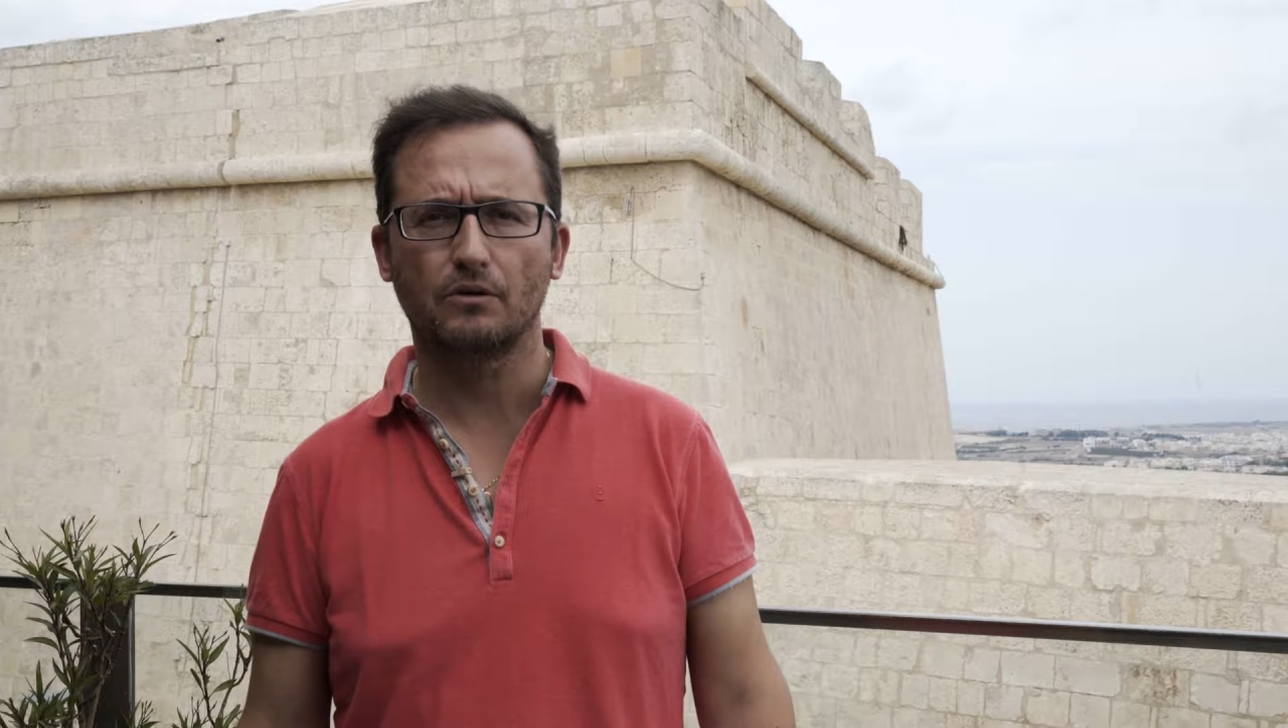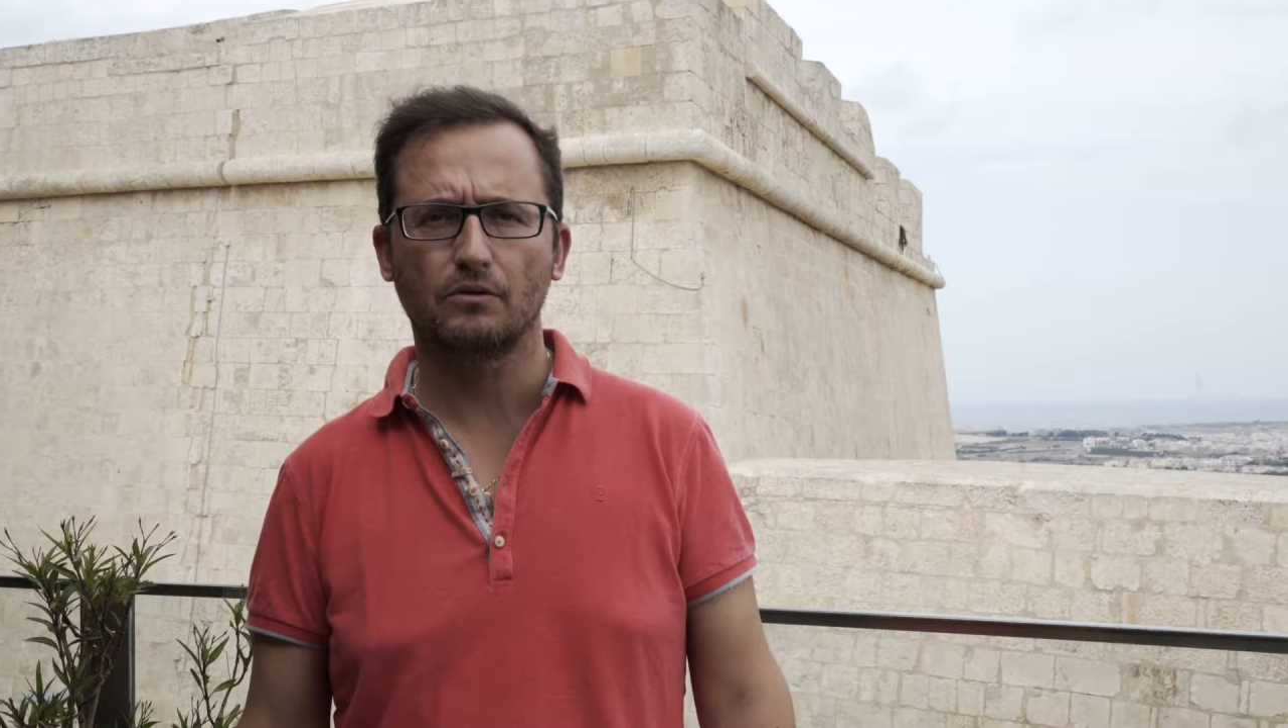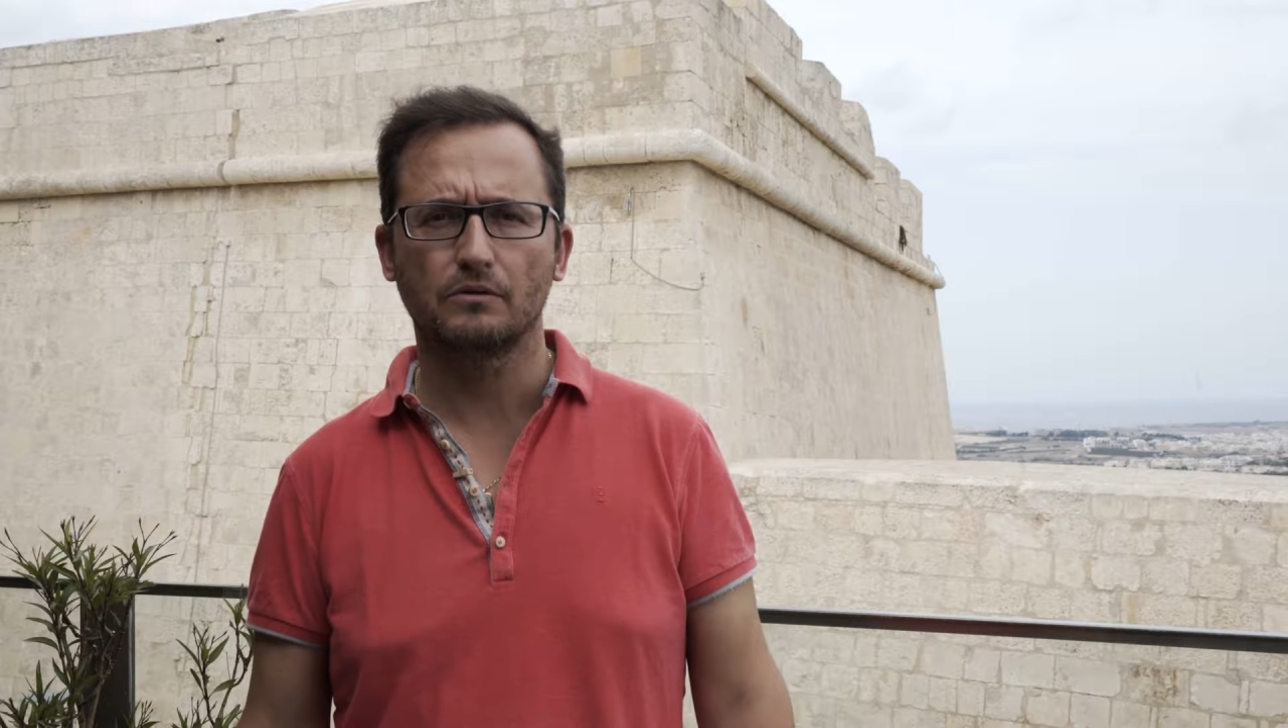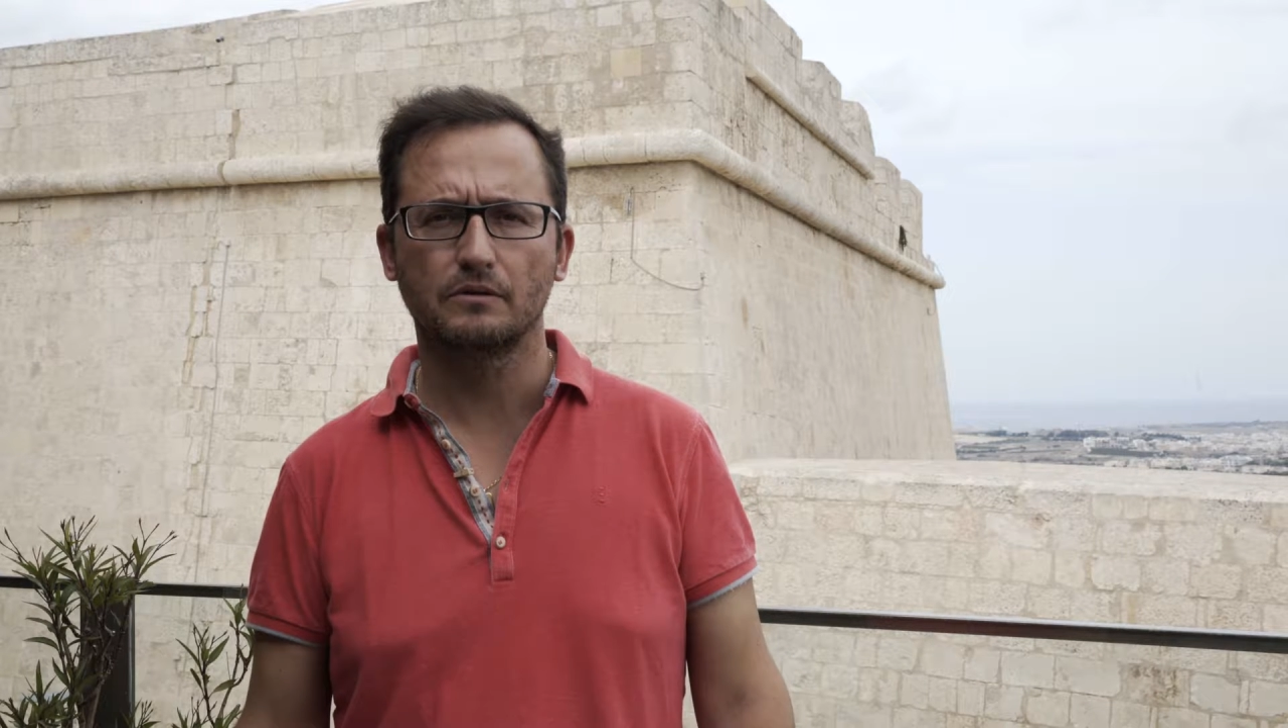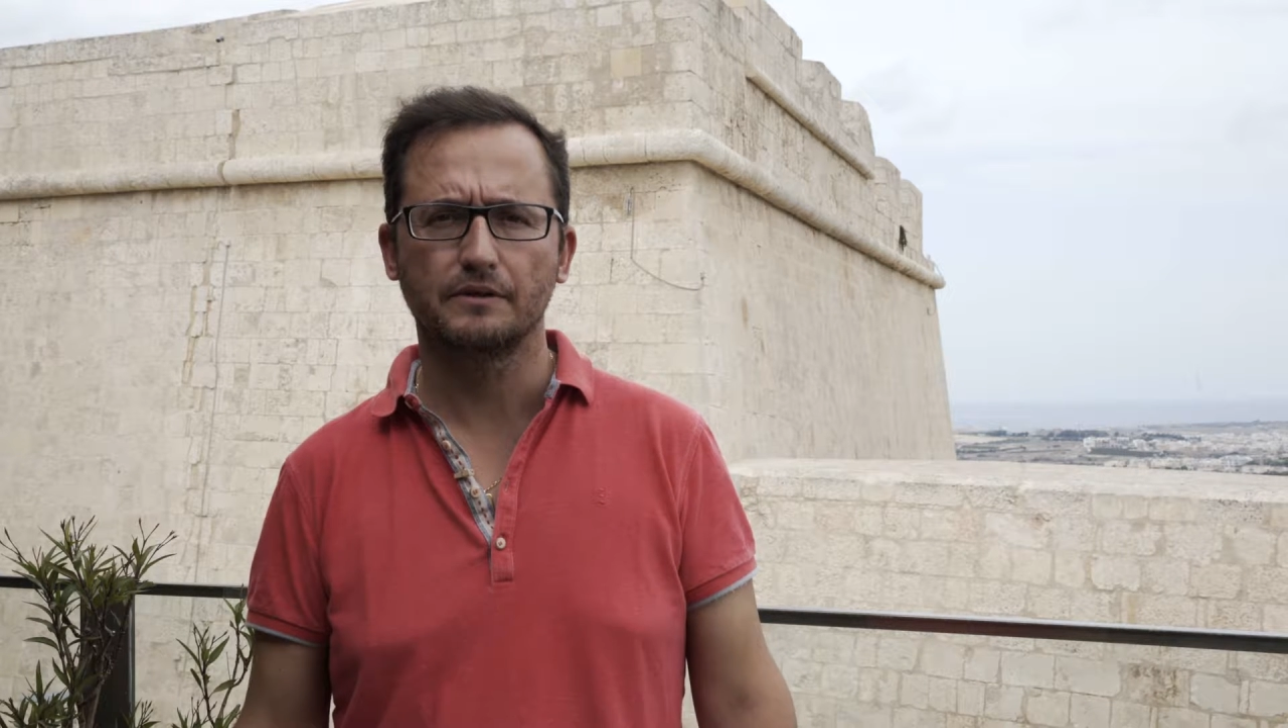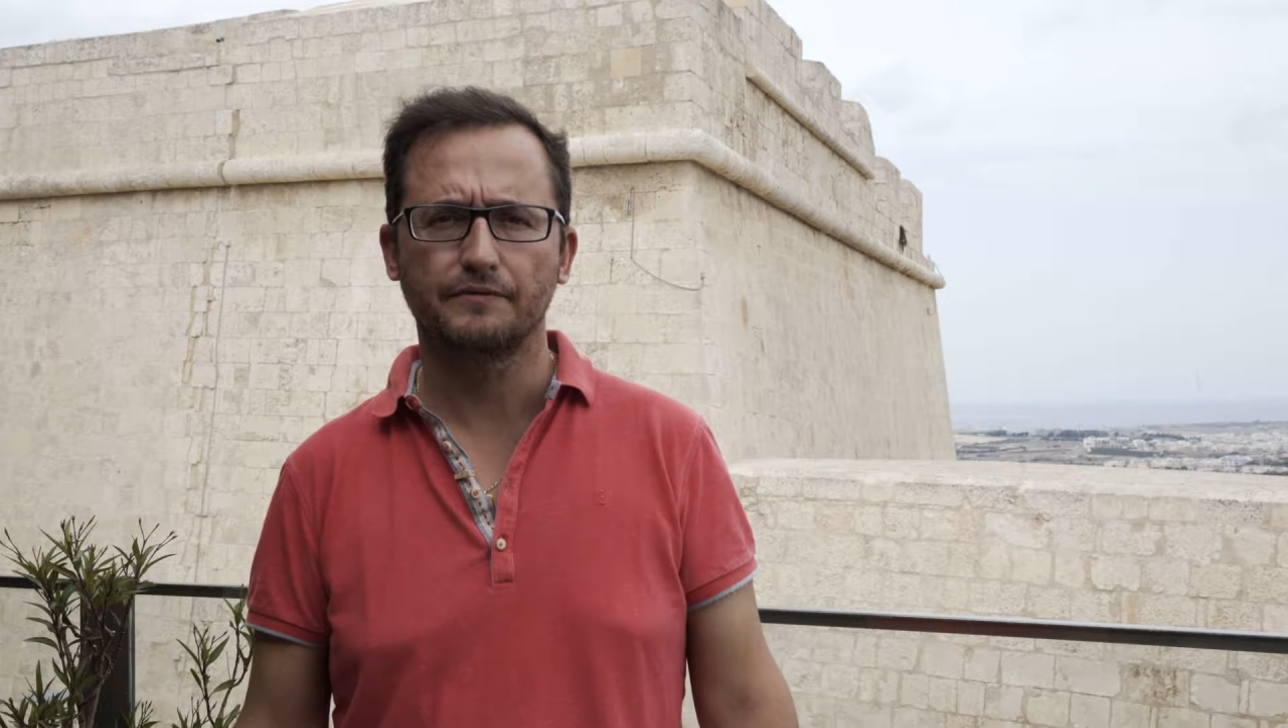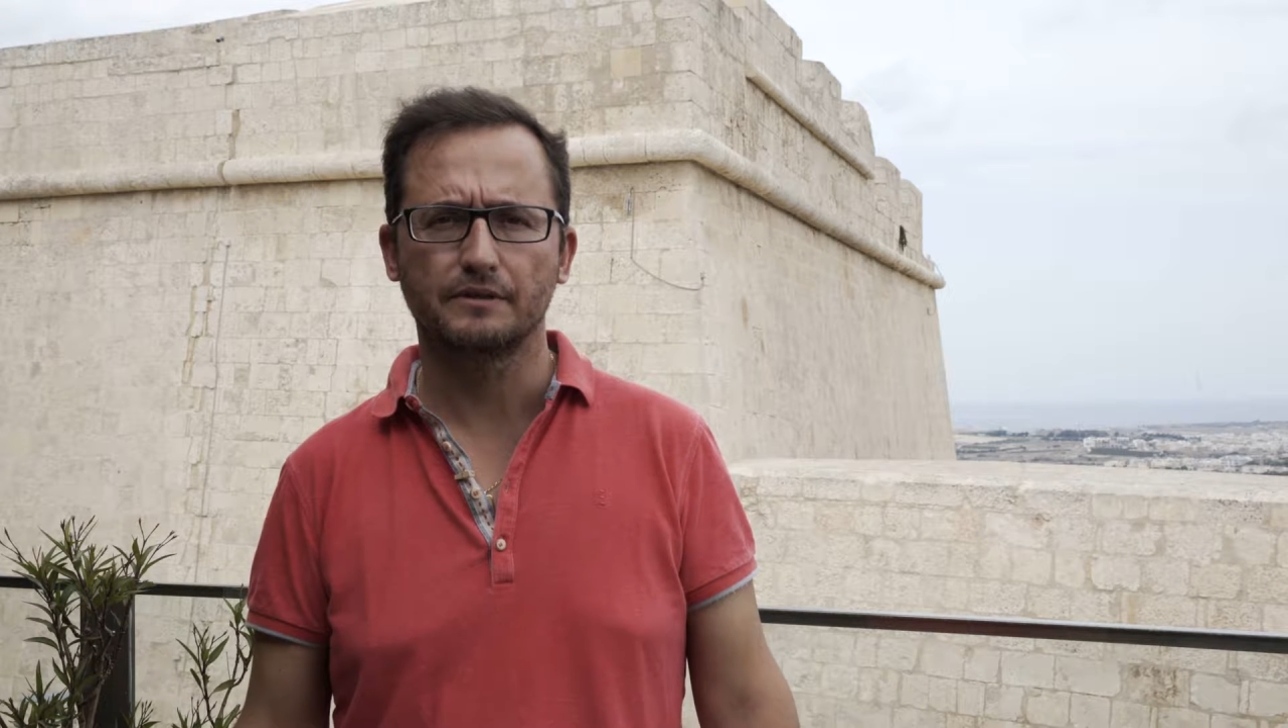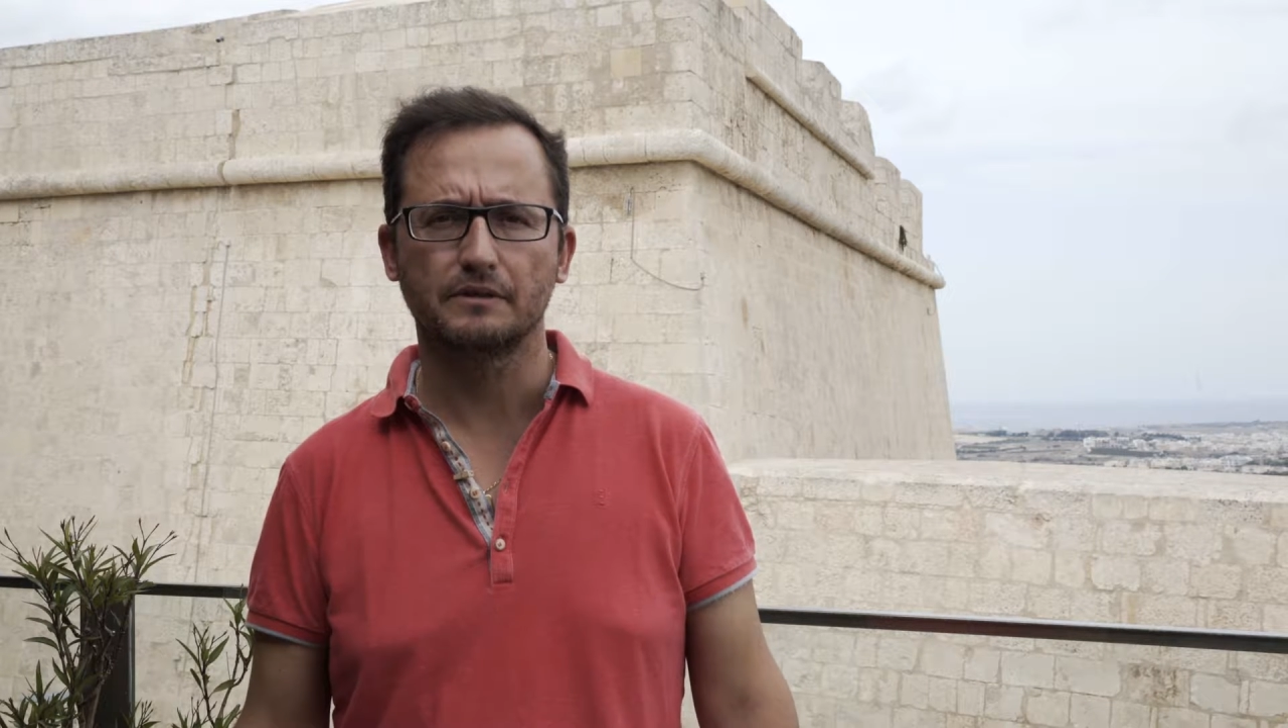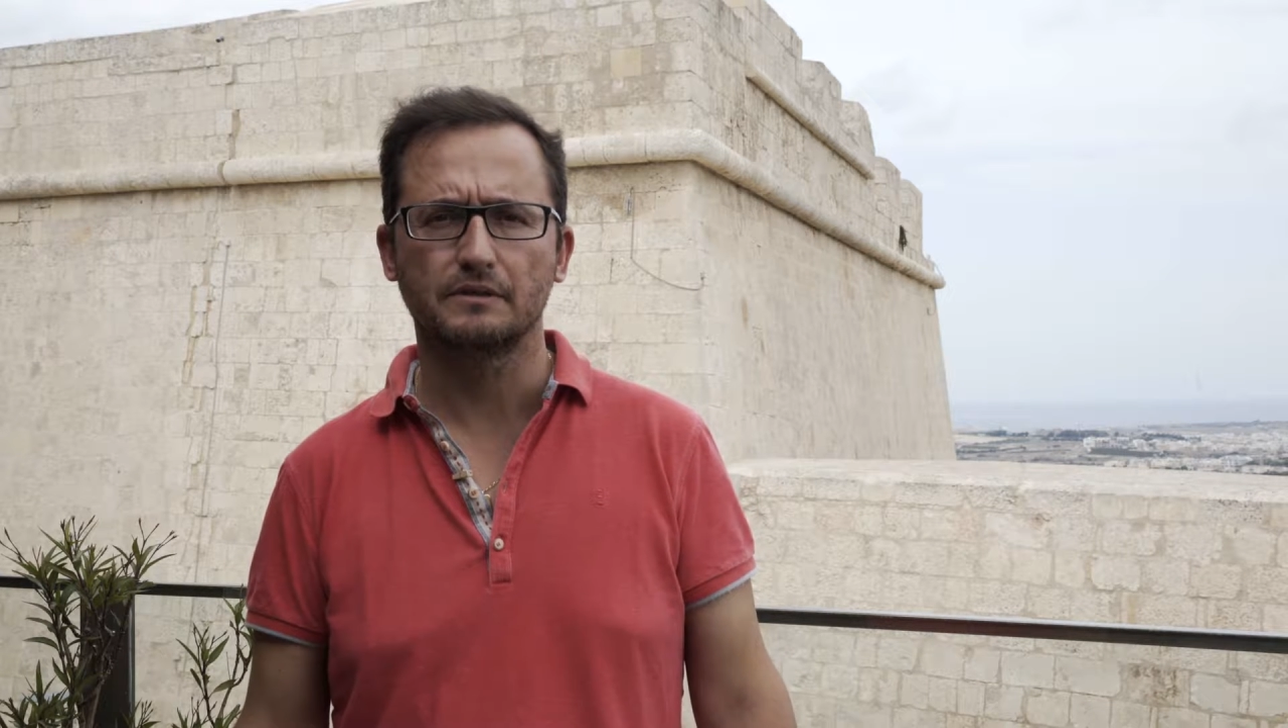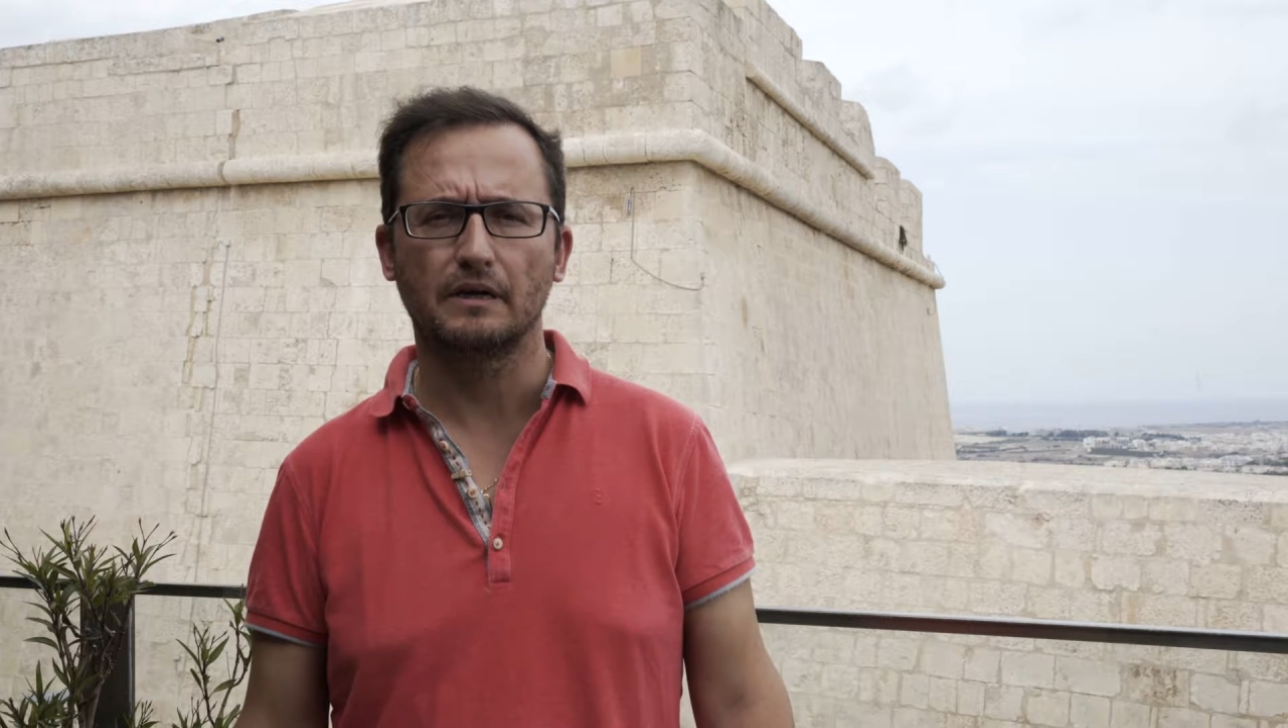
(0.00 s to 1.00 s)
all
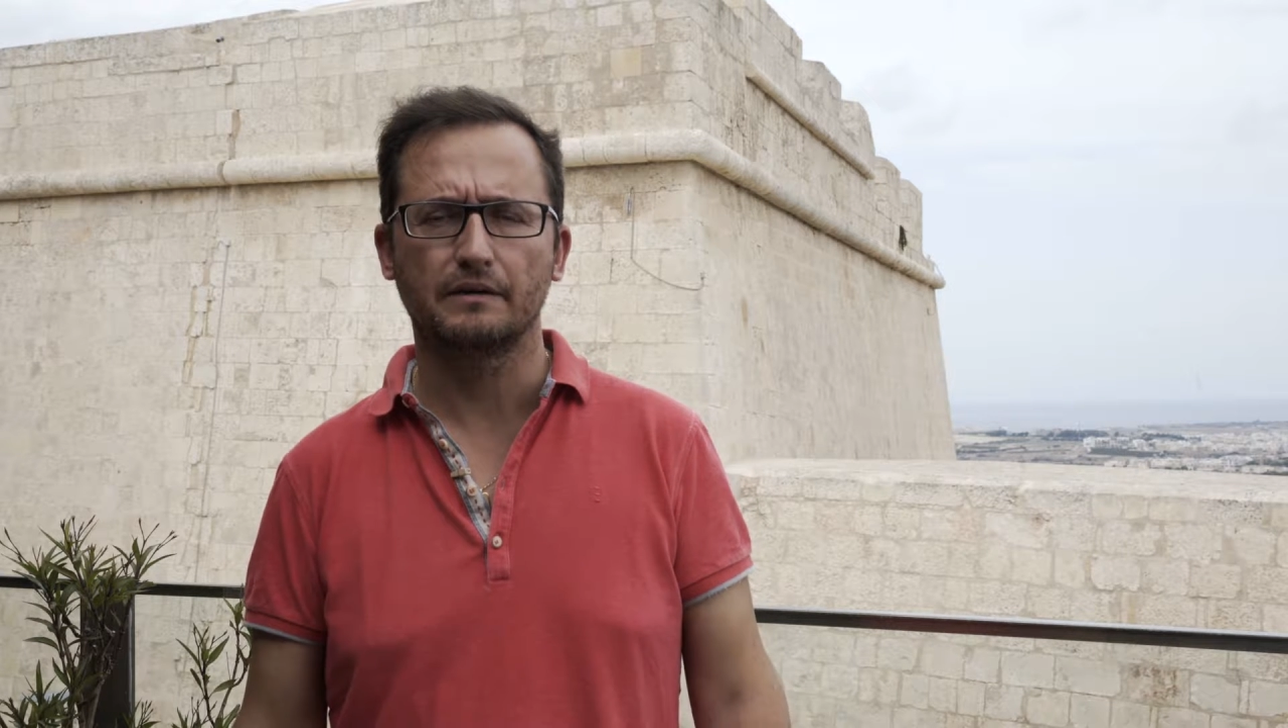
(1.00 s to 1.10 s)
different